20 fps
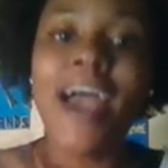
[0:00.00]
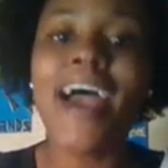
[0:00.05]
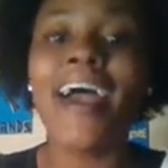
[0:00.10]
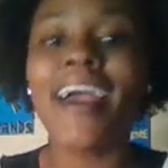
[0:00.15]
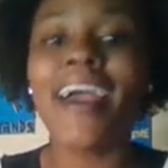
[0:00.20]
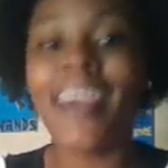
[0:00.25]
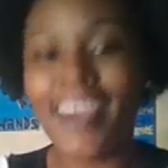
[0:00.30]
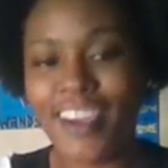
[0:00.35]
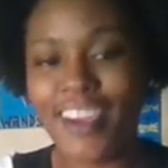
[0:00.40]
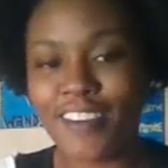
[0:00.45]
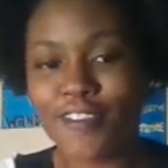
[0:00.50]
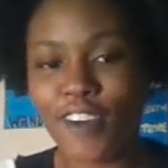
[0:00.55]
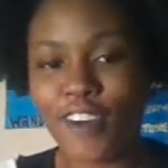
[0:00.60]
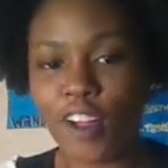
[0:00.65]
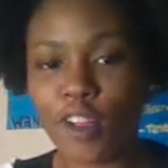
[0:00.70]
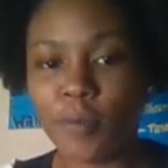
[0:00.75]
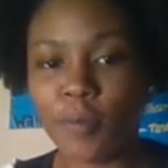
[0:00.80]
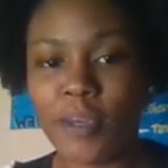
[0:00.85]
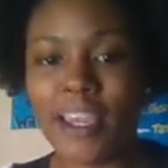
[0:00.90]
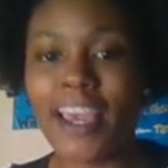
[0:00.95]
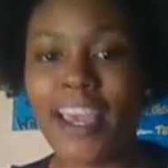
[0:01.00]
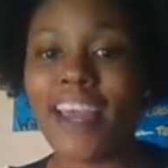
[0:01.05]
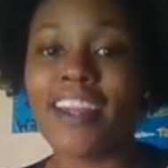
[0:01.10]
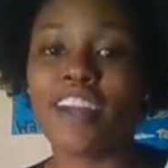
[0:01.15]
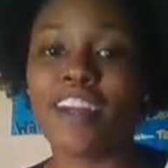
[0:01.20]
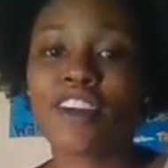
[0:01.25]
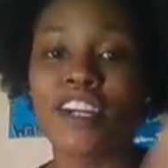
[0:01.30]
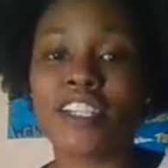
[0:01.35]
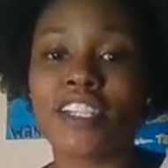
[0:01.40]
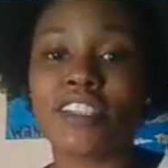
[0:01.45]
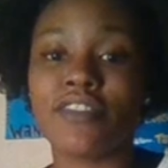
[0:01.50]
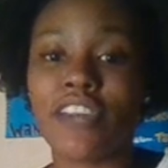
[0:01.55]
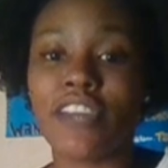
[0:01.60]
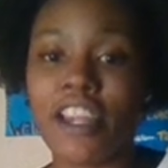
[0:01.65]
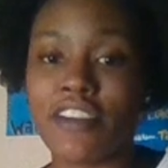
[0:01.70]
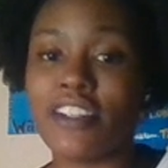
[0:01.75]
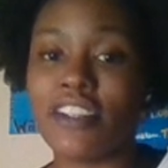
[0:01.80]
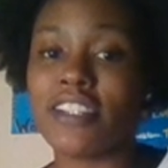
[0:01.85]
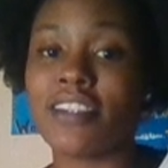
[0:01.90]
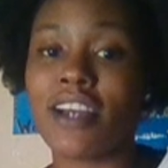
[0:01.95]
And follow me at
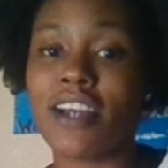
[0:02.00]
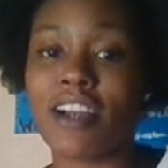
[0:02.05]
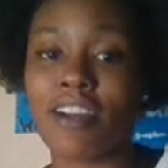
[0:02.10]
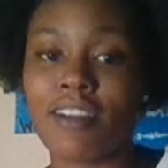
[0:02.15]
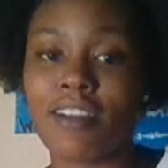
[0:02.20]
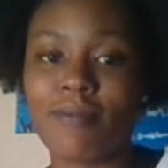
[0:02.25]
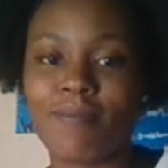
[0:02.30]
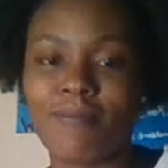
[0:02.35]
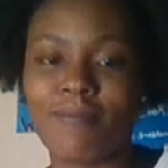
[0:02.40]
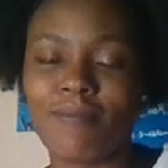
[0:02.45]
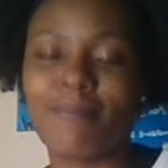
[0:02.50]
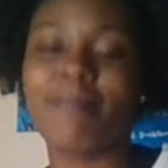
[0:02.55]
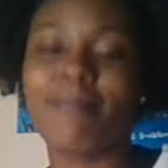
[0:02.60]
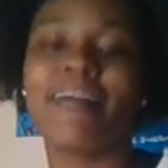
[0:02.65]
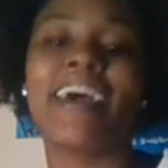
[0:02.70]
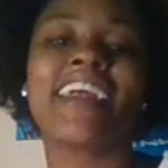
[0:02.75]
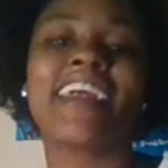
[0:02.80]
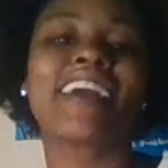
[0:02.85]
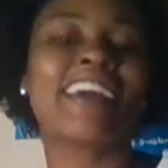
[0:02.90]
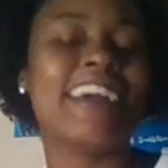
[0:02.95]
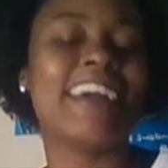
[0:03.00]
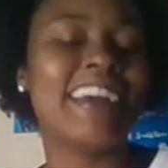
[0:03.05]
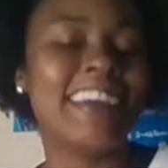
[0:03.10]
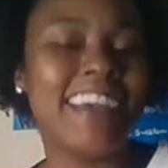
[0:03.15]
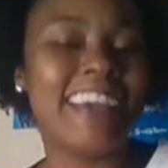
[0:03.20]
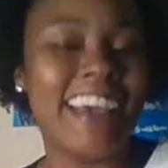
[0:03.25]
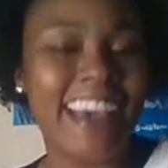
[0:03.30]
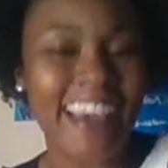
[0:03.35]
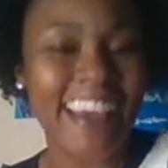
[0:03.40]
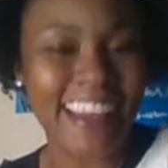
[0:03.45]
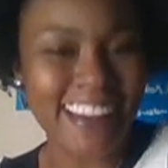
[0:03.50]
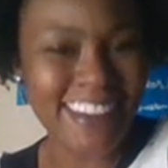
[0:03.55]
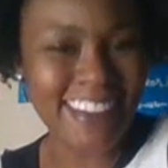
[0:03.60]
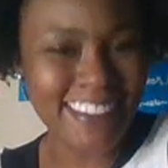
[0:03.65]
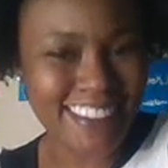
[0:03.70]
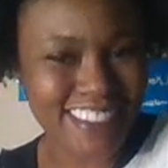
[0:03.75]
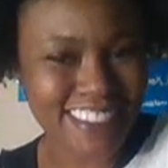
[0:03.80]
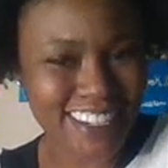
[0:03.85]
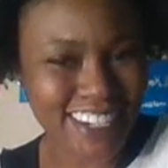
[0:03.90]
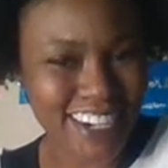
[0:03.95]
aggressivearies at, at
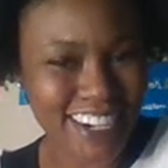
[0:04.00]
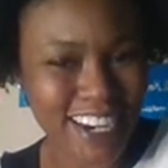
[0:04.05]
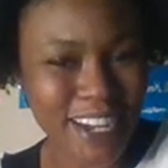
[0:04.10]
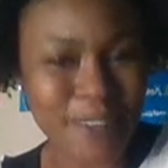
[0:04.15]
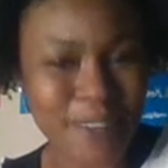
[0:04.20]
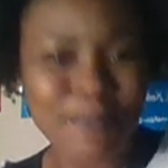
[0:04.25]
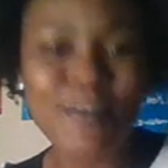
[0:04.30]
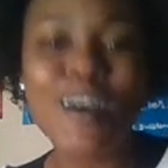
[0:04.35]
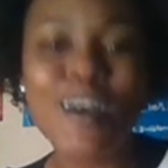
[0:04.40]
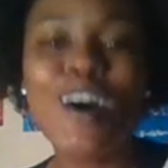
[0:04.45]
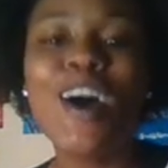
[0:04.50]
Instagram.